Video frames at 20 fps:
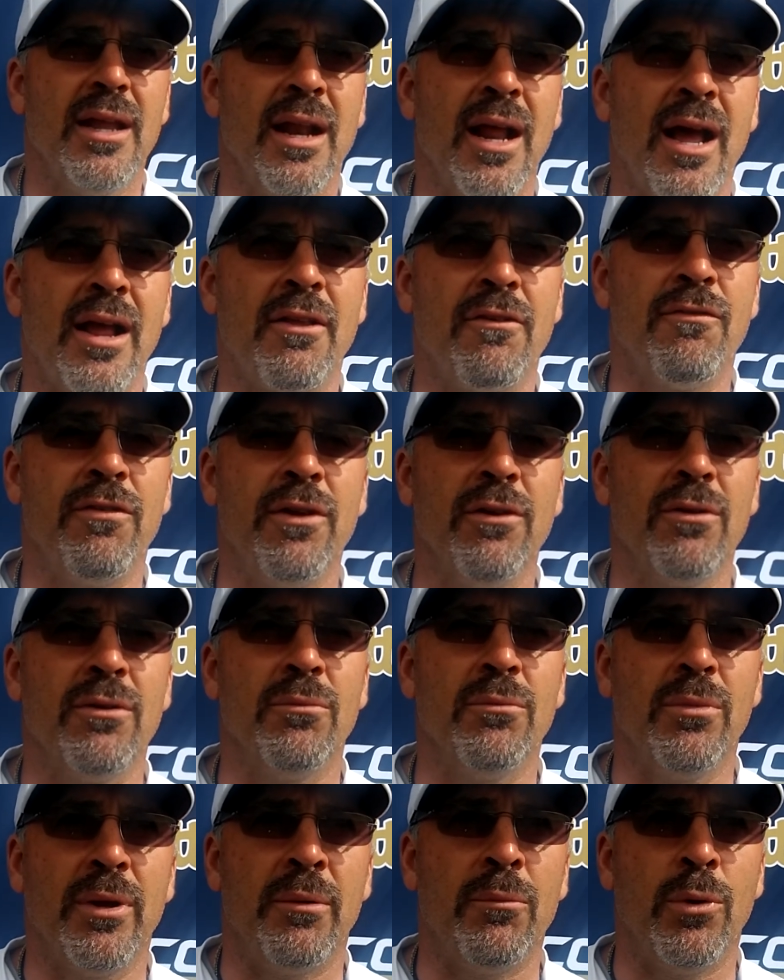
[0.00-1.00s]
Heinz
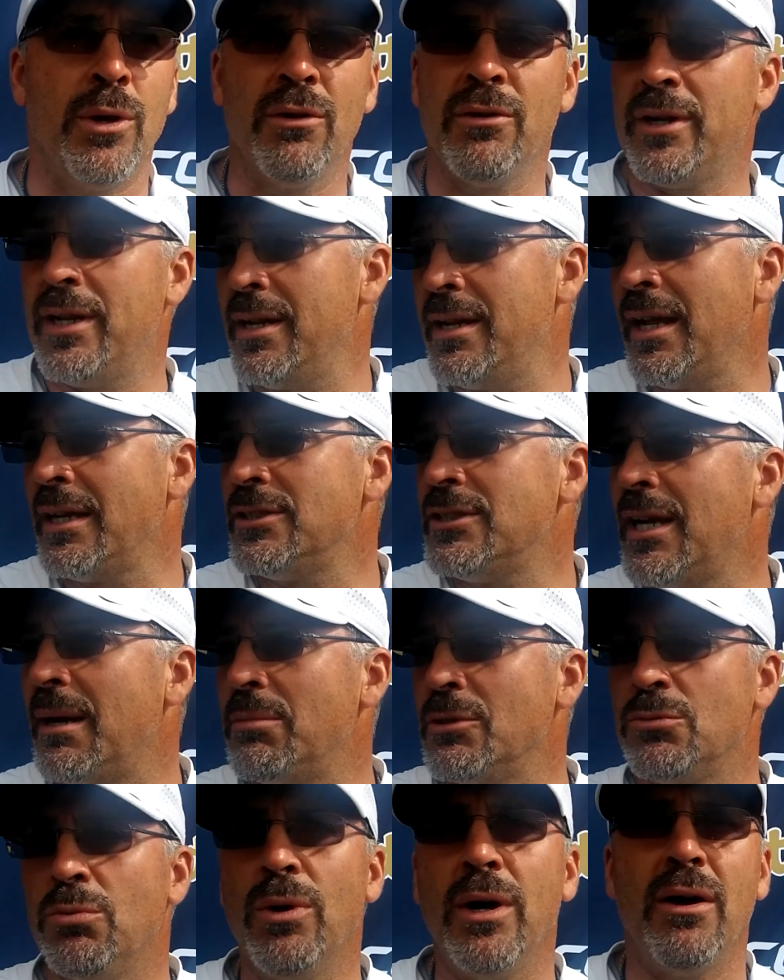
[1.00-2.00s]
Field, and Wheeler did a nice
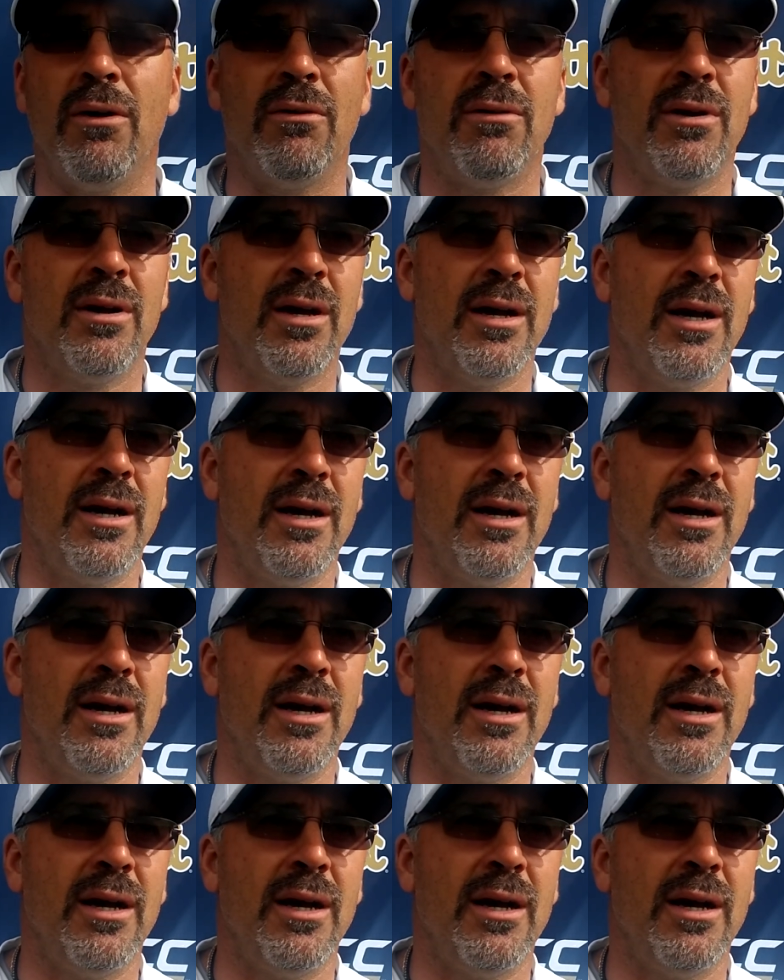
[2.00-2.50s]
job as well.